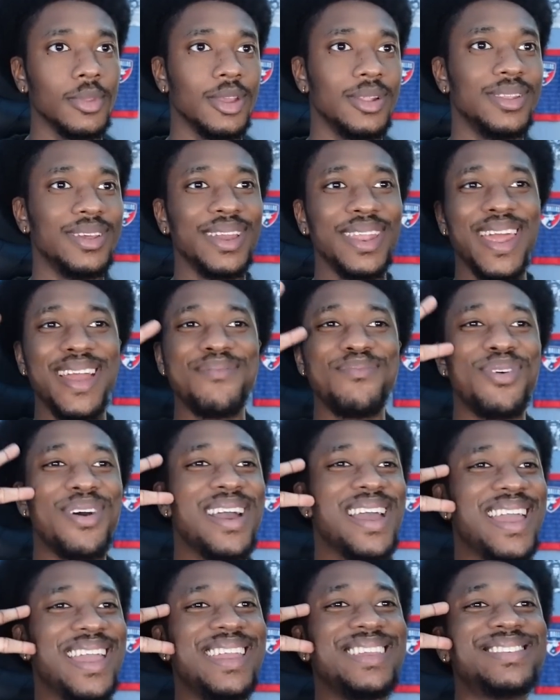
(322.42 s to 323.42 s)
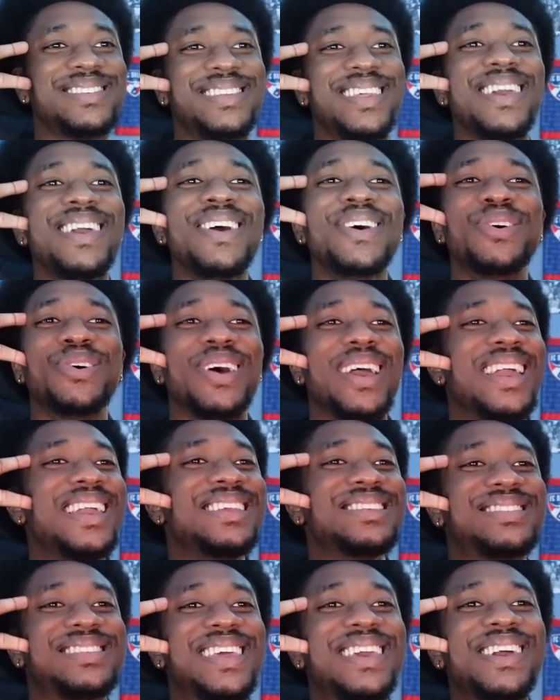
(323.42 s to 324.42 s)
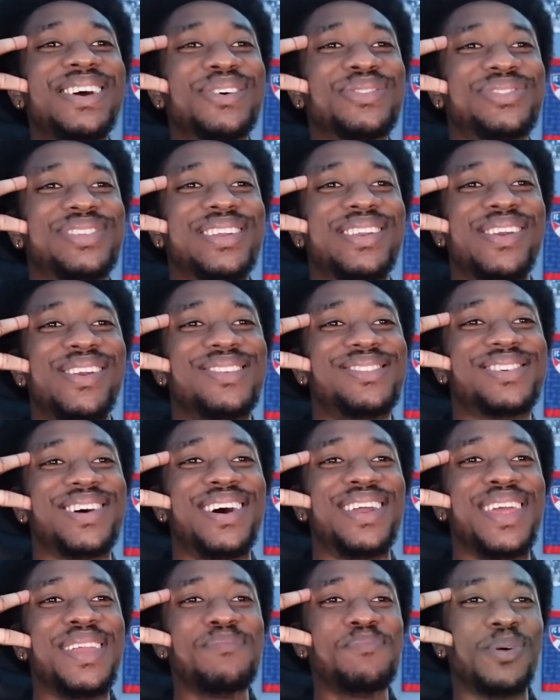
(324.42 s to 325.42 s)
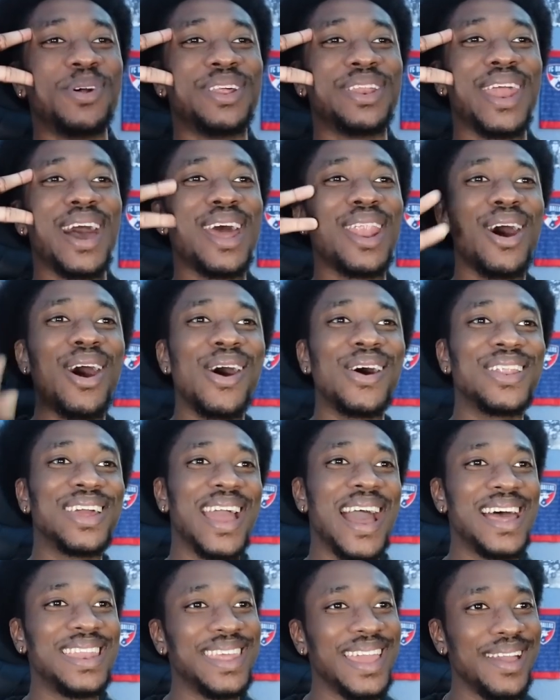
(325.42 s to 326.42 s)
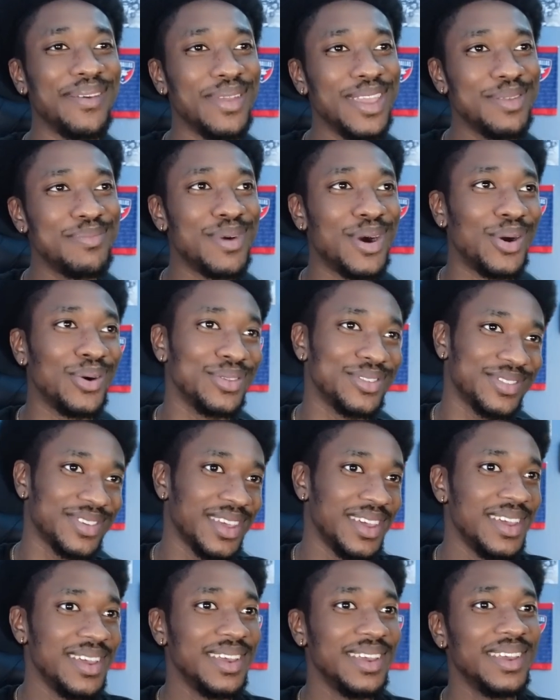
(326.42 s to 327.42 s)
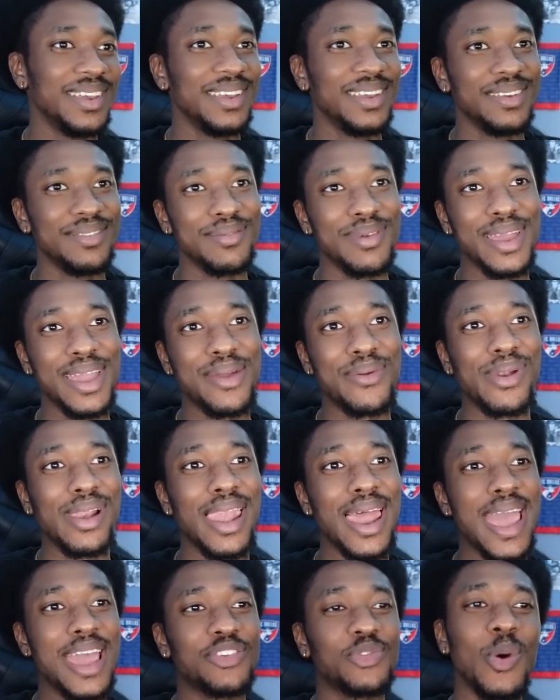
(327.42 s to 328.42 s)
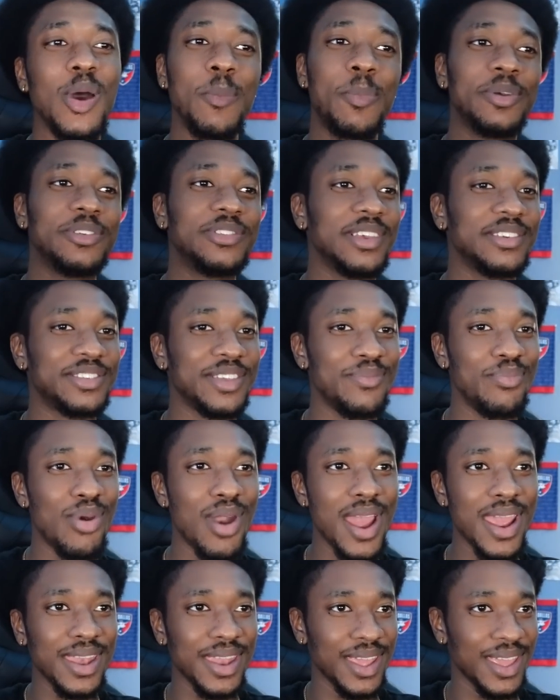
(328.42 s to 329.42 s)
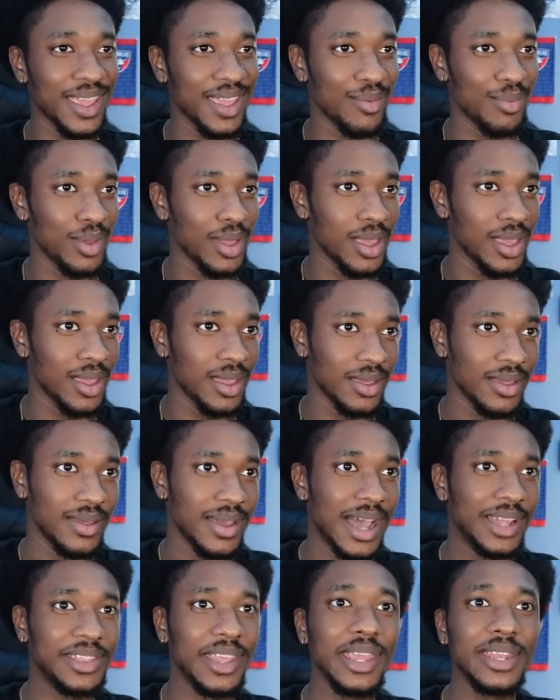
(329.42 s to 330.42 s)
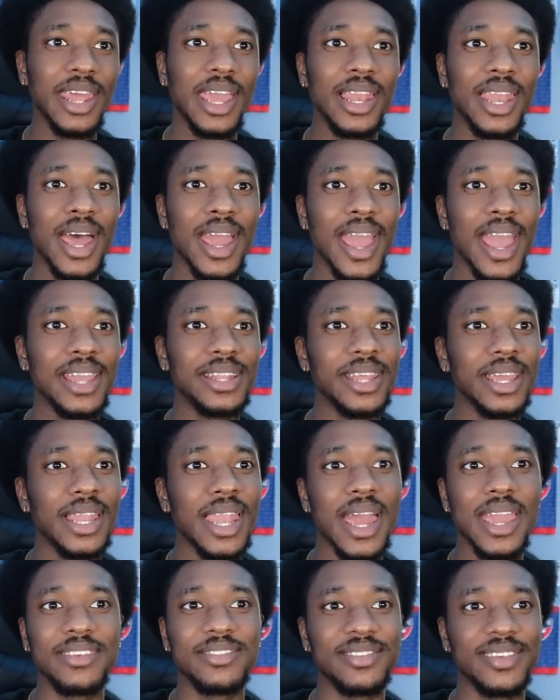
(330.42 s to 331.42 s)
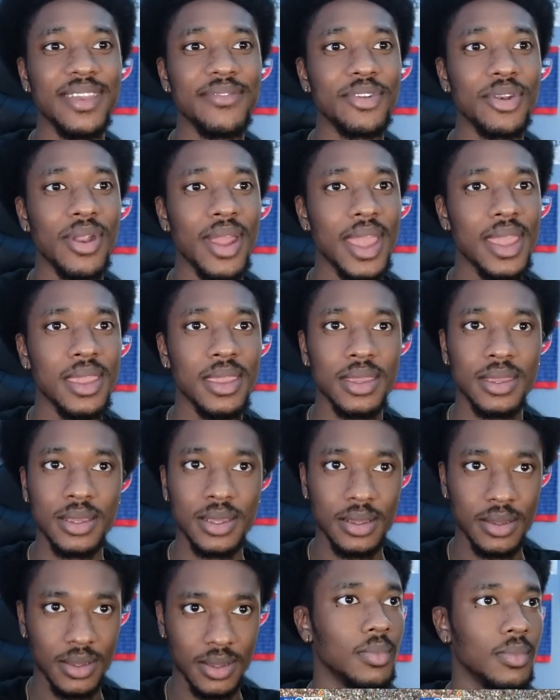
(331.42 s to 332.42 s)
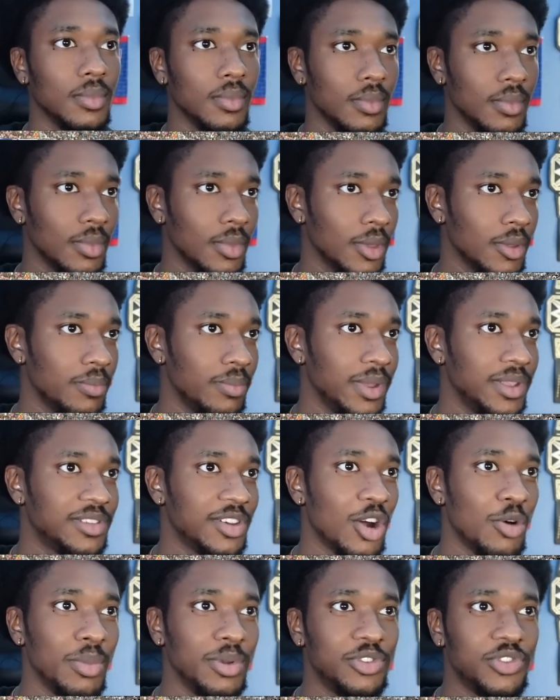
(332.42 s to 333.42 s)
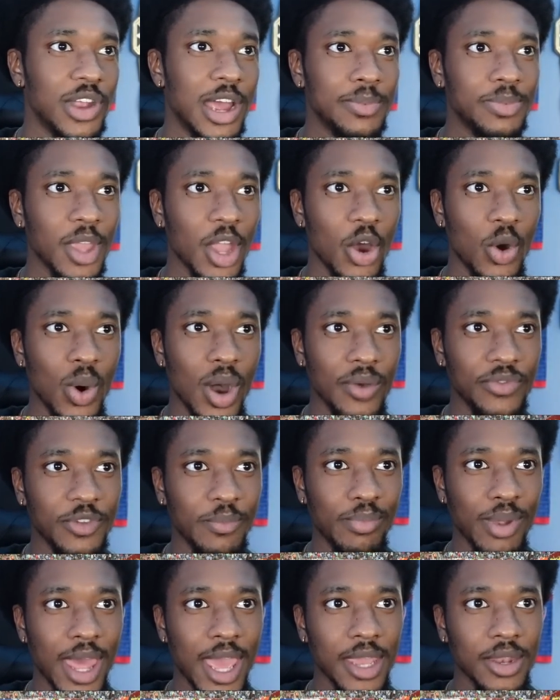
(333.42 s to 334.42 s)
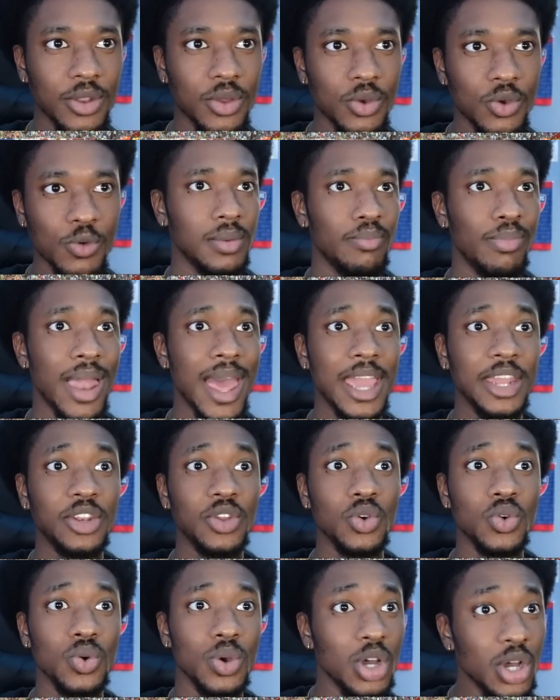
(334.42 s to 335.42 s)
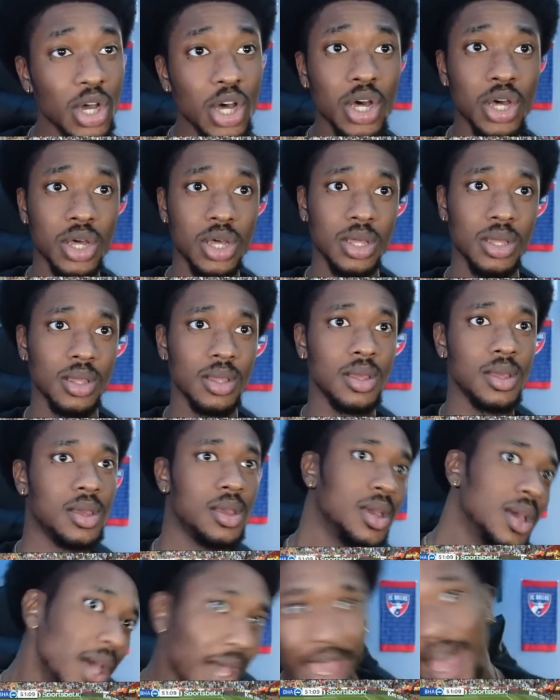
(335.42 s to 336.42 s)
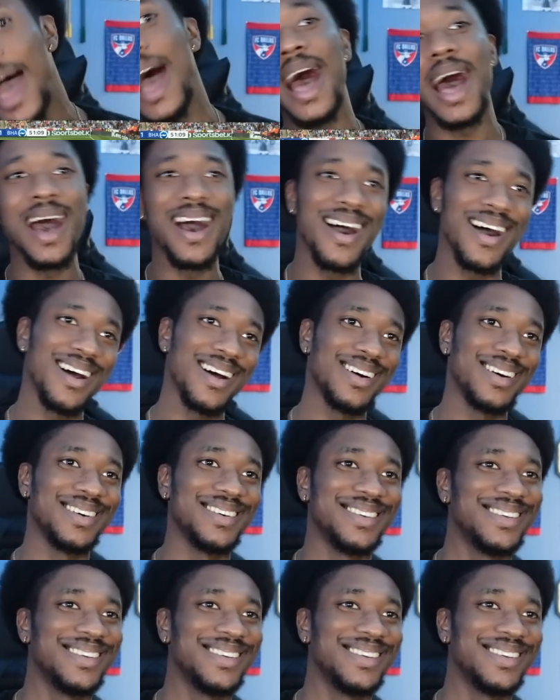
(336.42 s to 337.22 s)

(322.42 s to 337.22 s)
Look at that, boy. He's still sitting here ton. He pulling out all the goddamn emotes. Man, relax. What position Brighton in, man? I think they like, ain't they like 7 or 8? Mitoma dropped that hoe off the black dude. Black dude. I